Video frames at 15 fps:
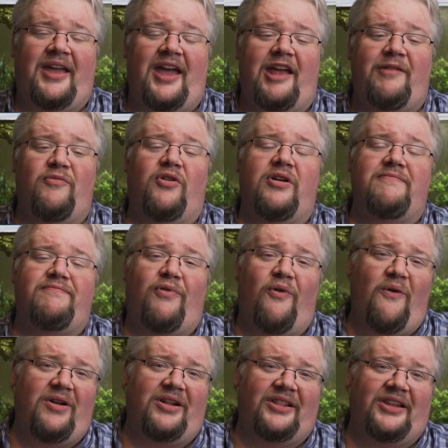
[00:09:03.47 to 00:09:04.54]
And more
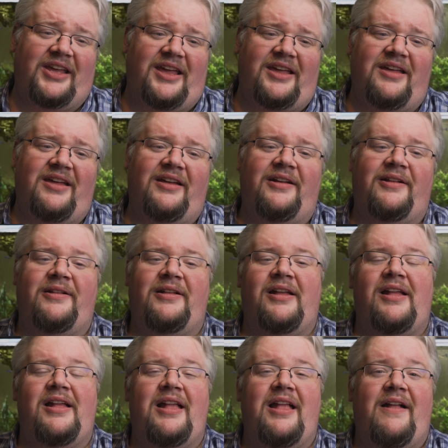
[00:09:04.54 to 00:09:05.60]
importantly,
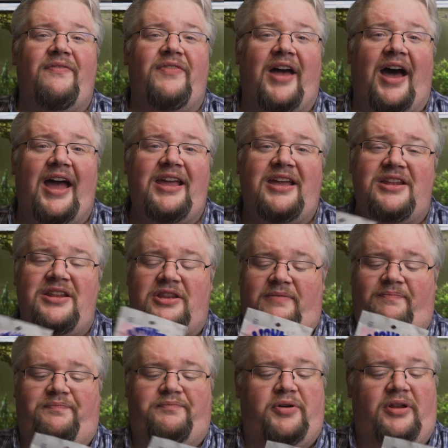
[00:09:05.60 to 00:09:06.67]
I can
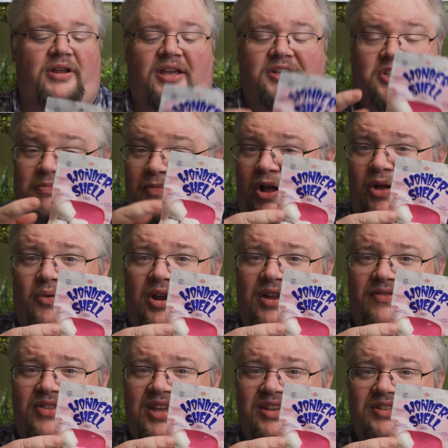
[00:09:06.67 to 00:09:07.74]
put a small one
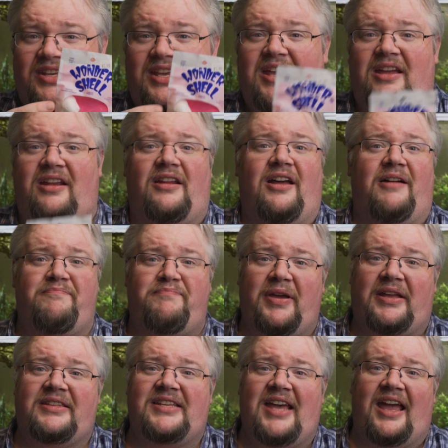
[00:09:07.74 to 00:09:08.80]
of these in a
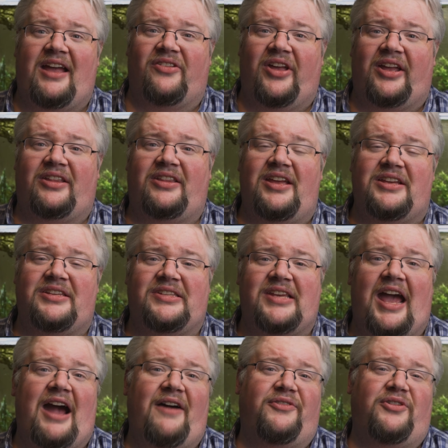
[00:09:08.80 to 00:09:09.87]
big tank like this
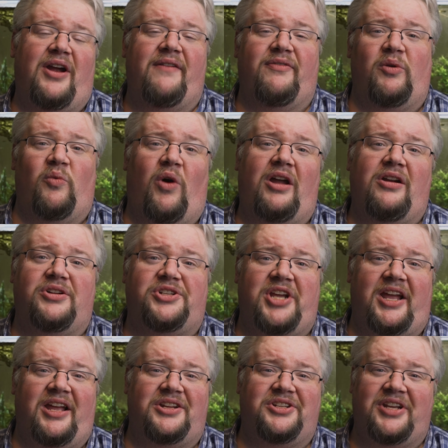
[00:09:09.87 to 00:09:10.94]
after every water
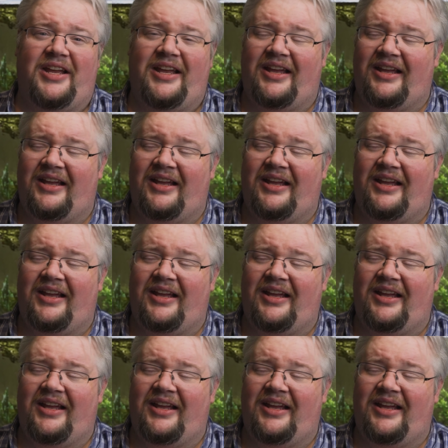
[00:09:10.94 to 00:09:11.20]
change,